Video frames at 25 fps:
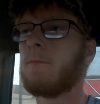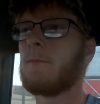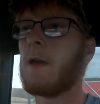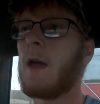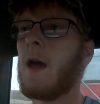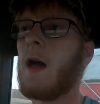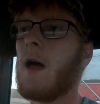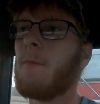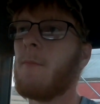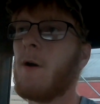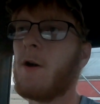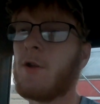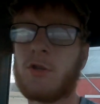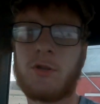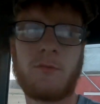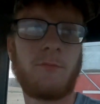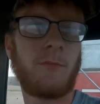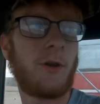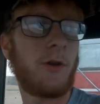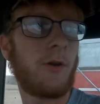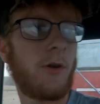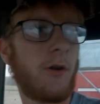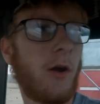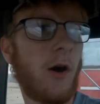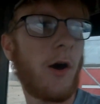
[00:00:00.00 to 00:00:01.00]
Got a bunch of
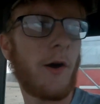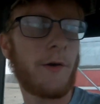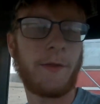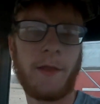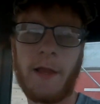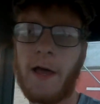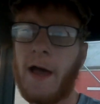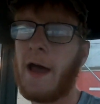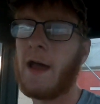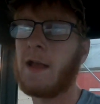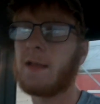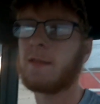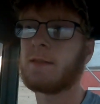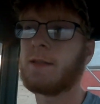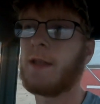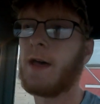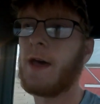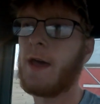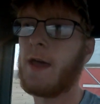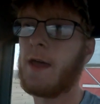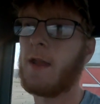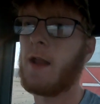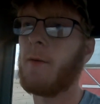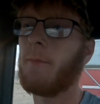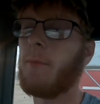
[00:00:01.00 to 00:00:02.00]
manure loads last
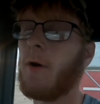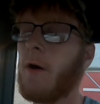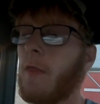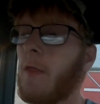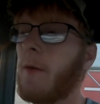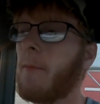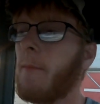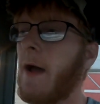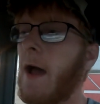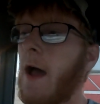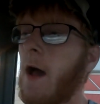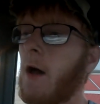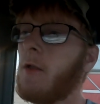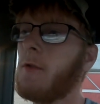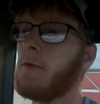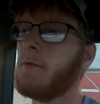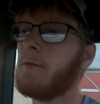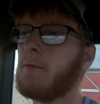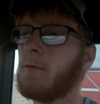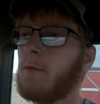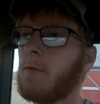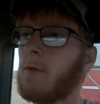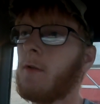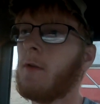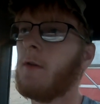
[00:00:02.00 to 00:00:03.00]
night up on the mountain,
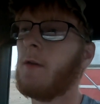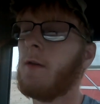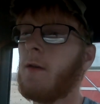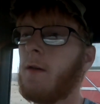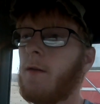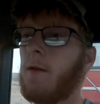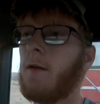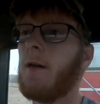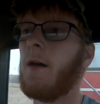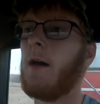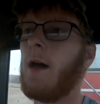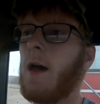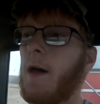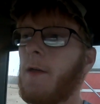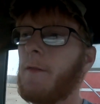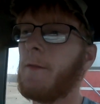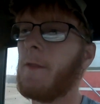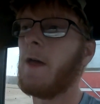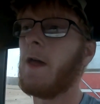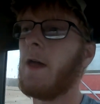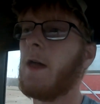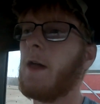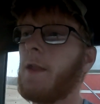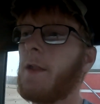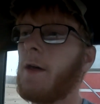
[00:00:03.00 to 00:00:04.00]
and
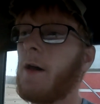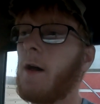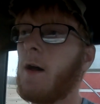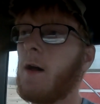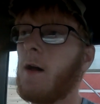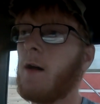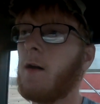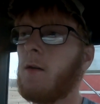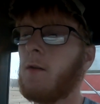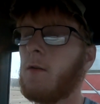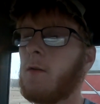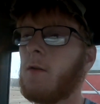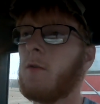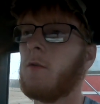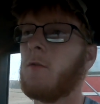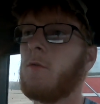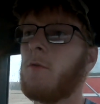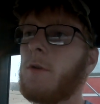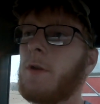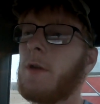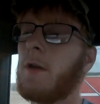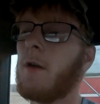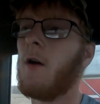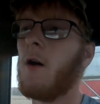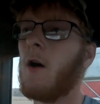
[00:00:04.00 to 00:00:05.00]
then
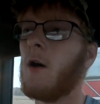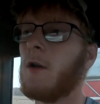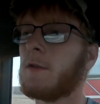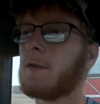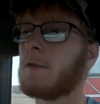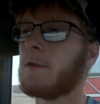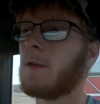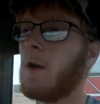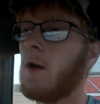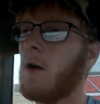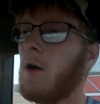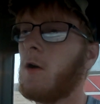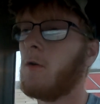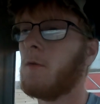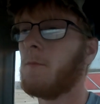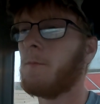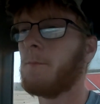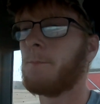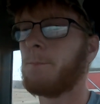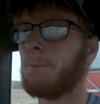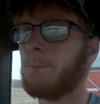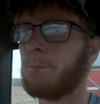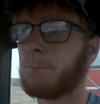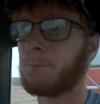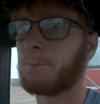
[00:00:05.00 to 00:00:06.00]
we also,
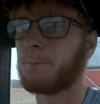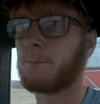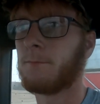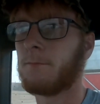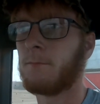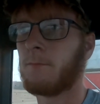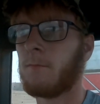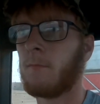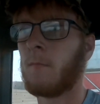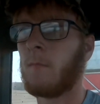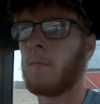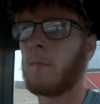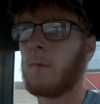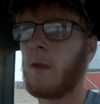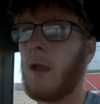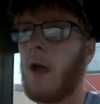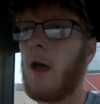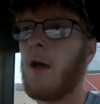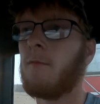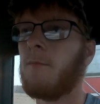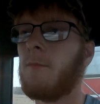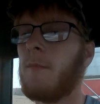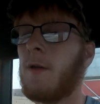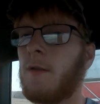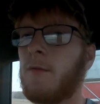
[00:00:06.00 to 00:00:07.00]

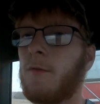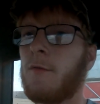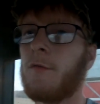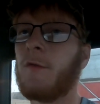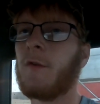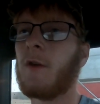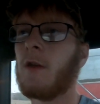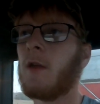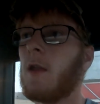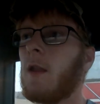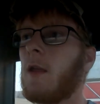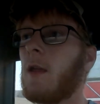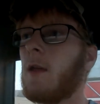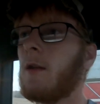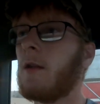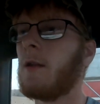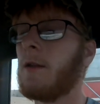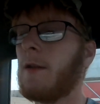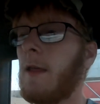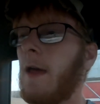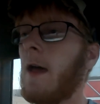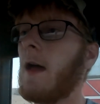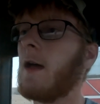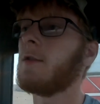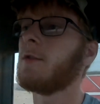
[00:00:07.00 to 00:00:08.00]
I've been feeding, and
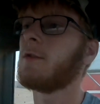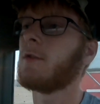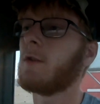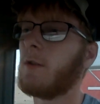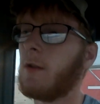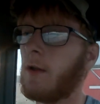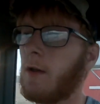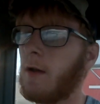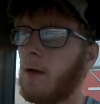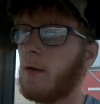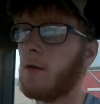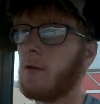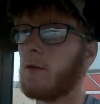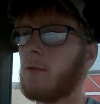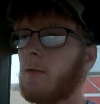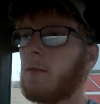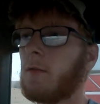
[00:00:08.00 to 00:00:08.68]
Dad's gonna